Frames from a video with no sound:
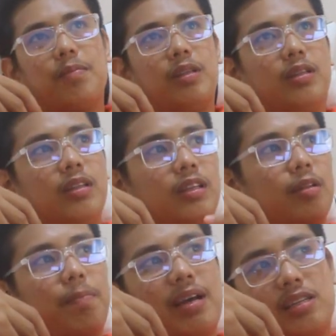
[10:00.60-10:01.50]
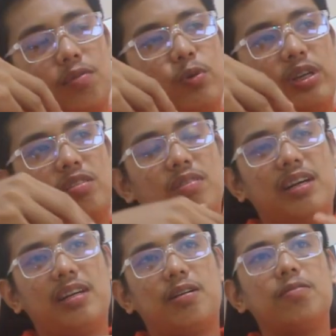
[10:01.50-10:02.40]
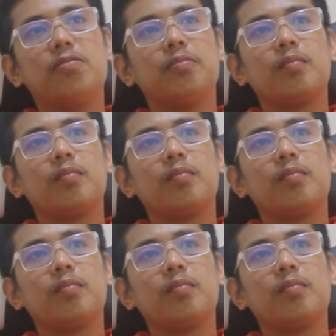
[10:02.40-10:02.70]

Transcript: in the past weeks right now.